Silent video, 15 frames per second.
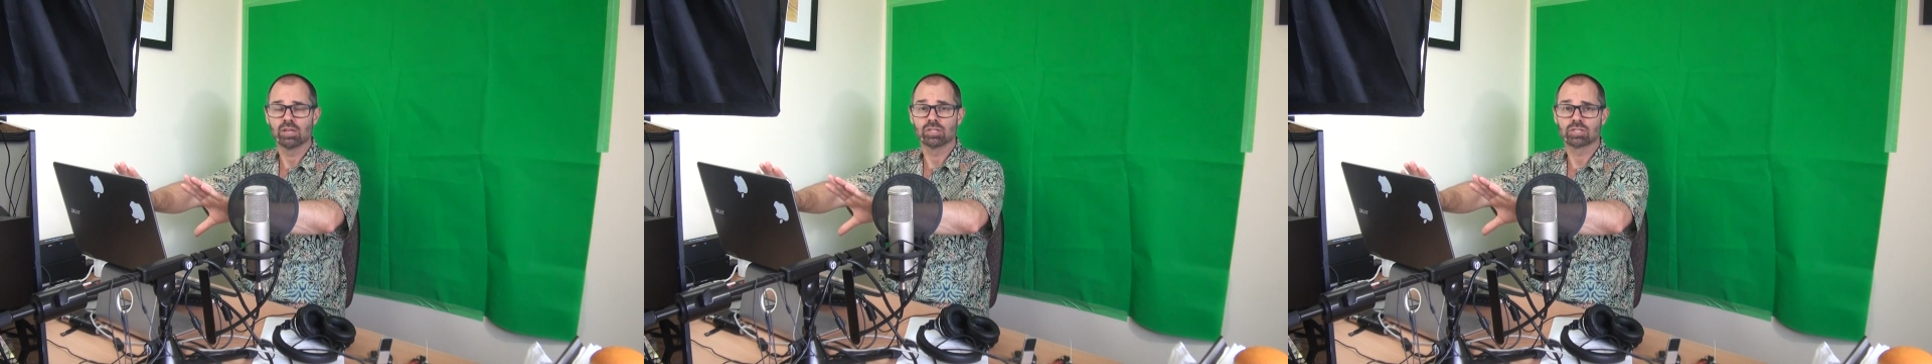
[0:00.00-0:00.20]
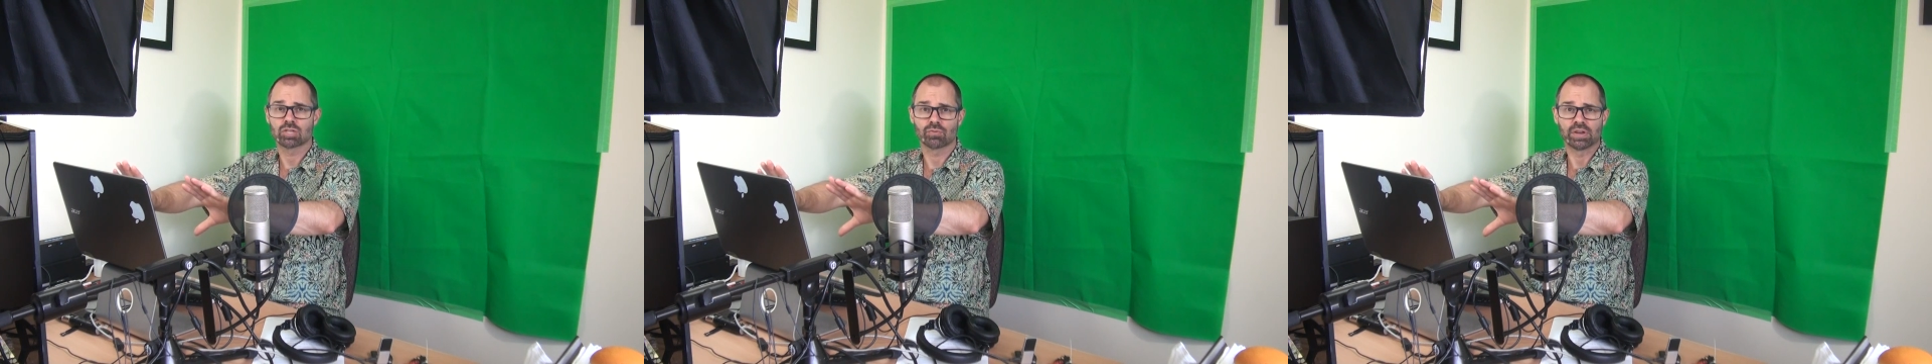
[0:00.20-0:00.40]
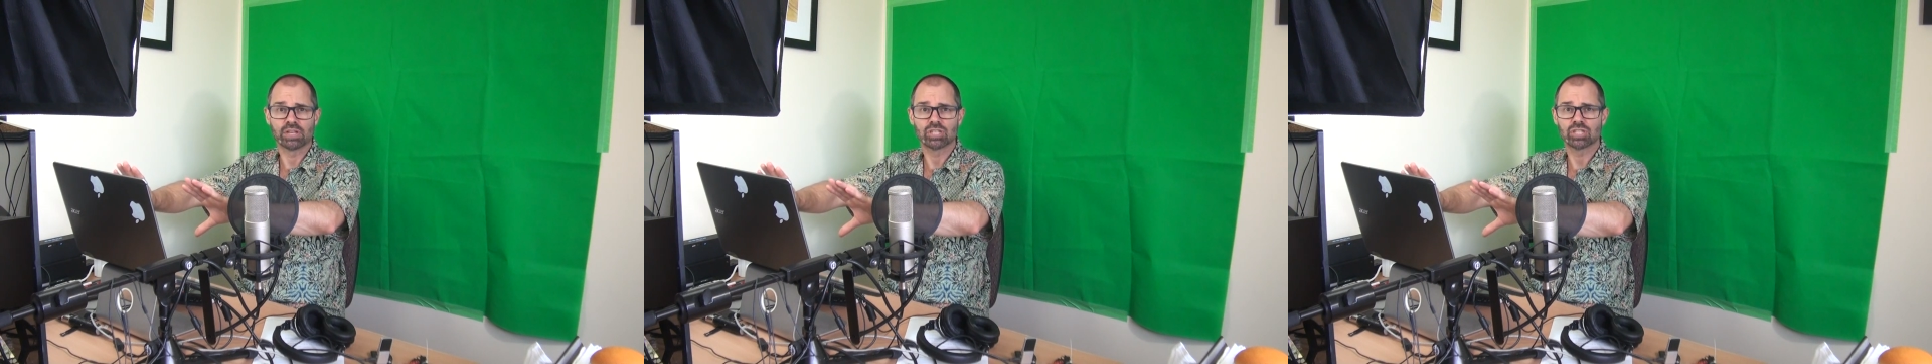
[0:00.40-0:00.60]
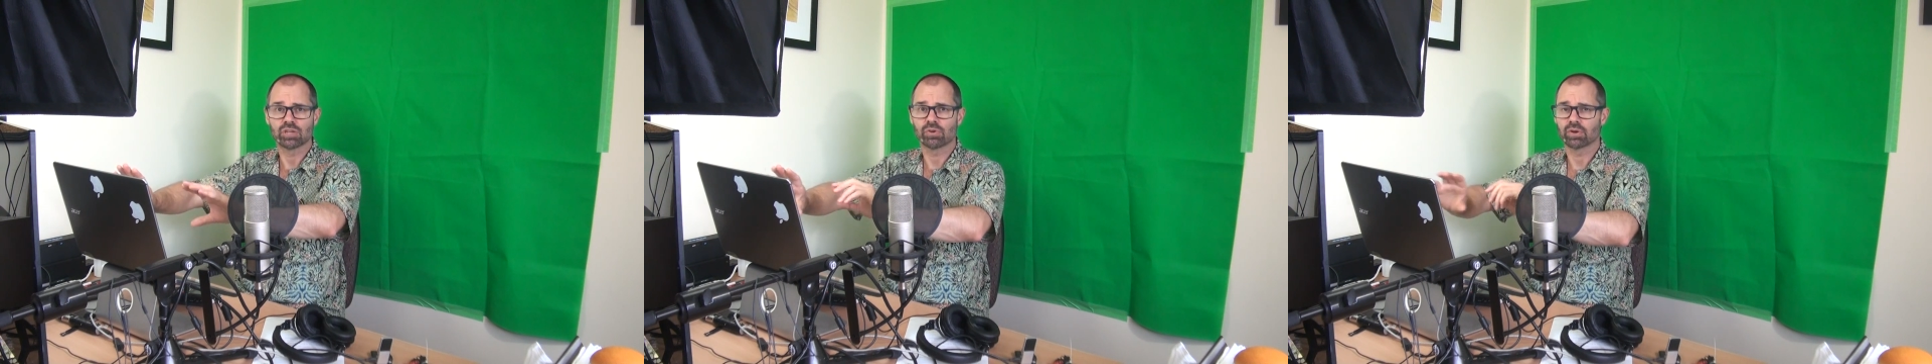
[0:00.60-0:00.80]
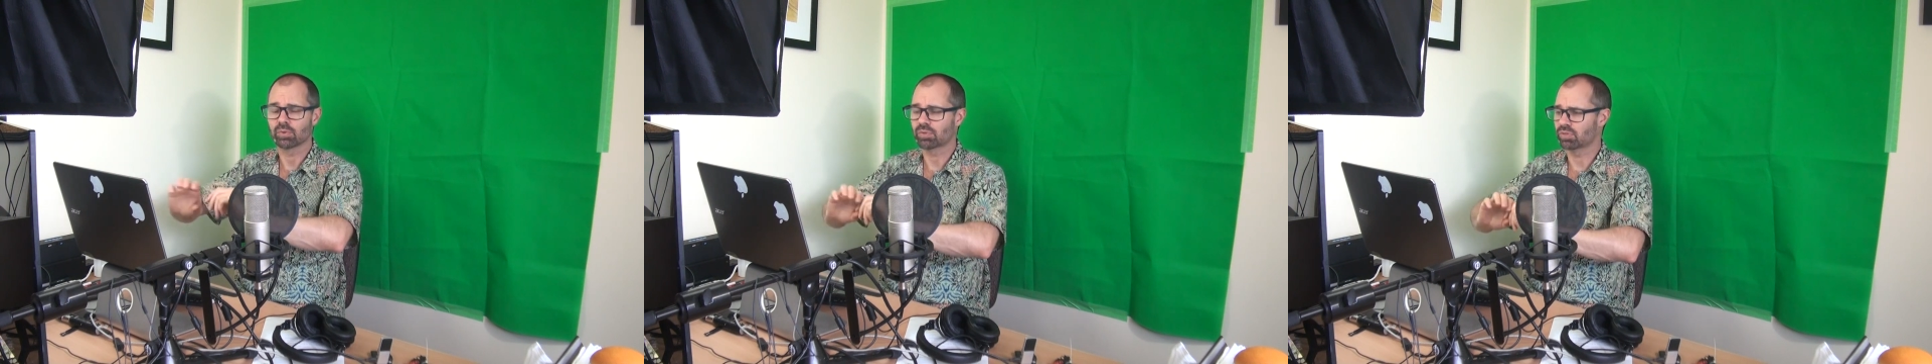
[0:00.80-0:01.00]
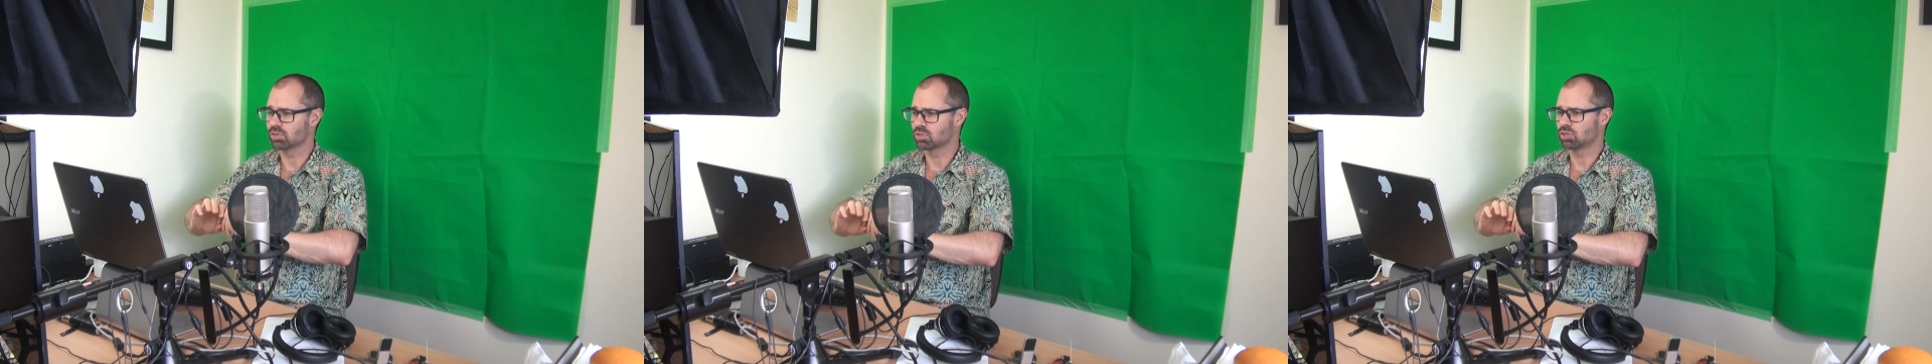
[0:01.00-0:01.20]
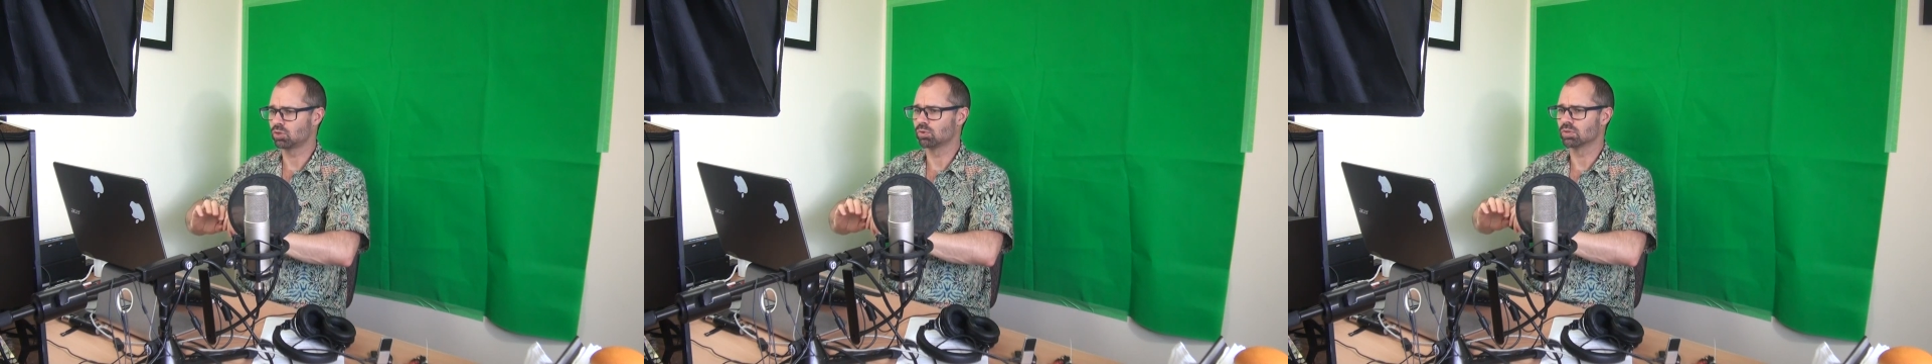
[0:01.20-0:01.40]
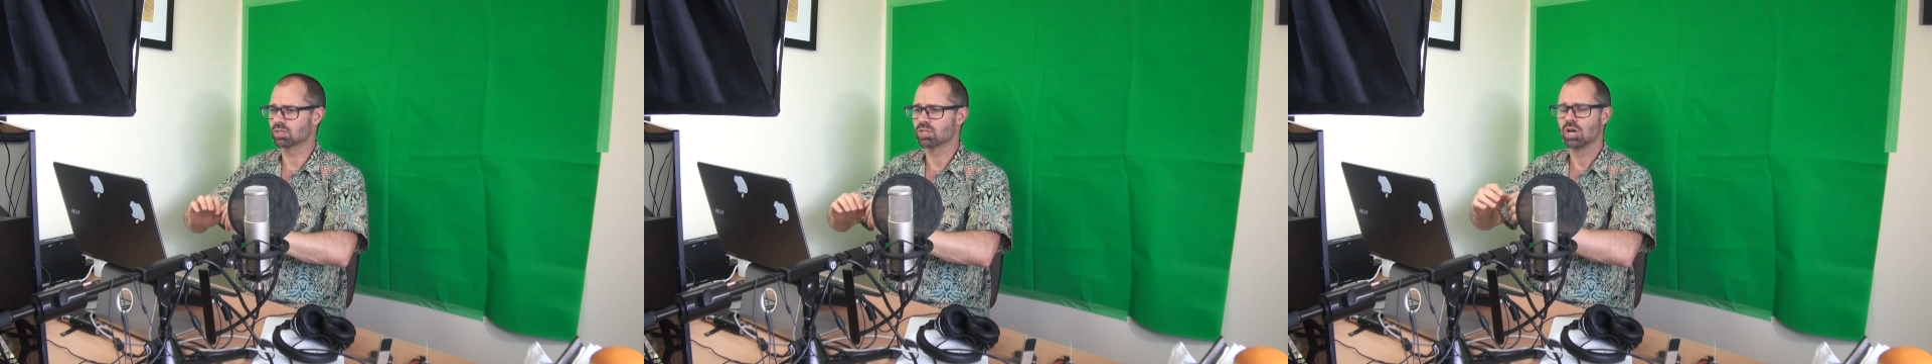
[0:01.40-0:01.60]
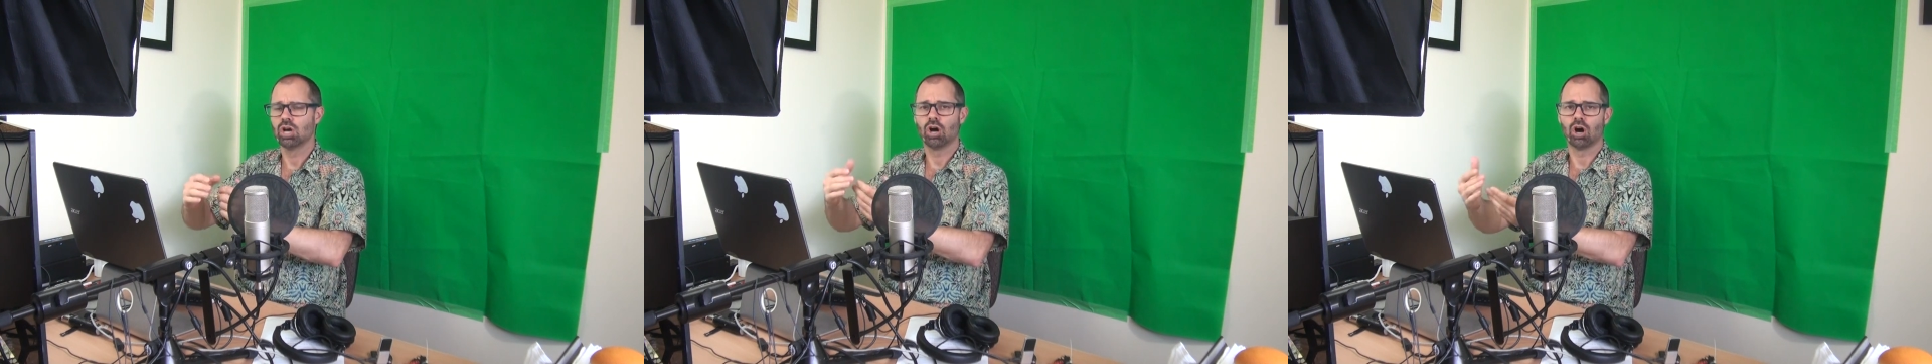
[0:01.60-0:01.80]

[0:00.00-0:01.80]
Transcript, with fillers: screen sharing with the students